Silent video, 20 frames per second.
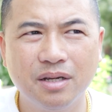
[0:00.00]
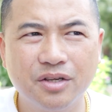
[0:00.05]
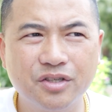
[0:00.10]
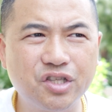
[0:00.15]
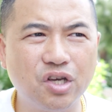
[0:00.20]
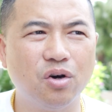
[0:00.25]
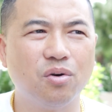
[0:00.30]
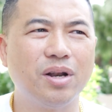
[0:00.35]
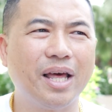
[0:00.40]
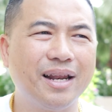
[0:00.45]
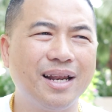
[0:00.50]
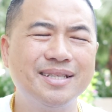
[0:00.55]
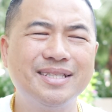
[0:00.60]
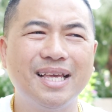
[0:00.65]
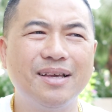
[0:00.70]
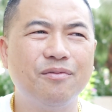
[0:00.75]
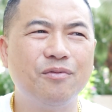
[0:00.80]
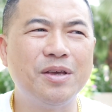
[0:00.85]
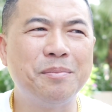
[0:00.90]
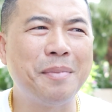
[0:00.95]
So like, let's
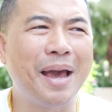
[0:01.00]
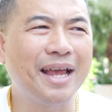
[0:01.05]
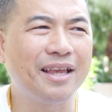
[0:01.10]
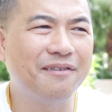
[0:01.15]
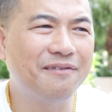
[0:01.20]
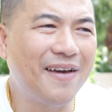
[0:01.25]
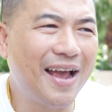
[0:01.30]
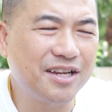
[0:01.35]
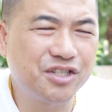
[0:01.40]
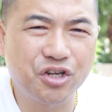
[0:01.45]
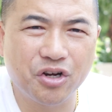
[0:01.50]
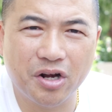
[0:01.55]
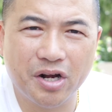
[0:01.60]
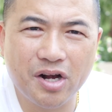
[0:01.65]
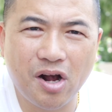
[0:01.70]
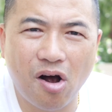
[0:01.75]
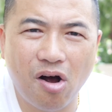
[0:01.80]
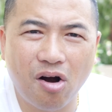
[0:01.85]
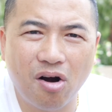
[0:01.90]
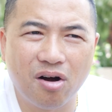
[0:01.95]
say we manufacture a
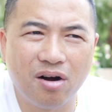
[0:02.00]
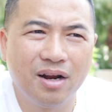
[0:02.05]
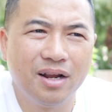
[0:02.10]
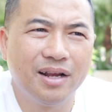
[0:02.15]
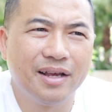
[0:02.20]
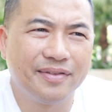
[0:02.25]
car,